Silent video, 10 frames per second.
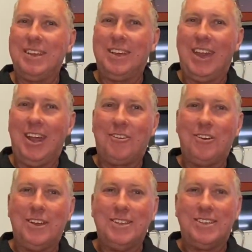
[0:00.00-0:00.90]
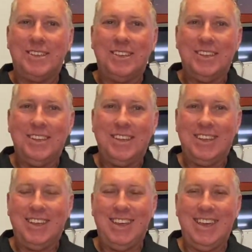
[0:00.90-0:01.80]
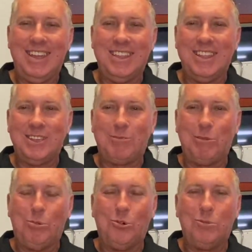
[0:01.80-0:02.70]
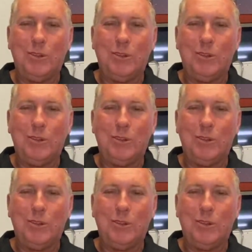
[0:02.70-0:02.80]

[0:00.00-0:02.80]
categories in this report,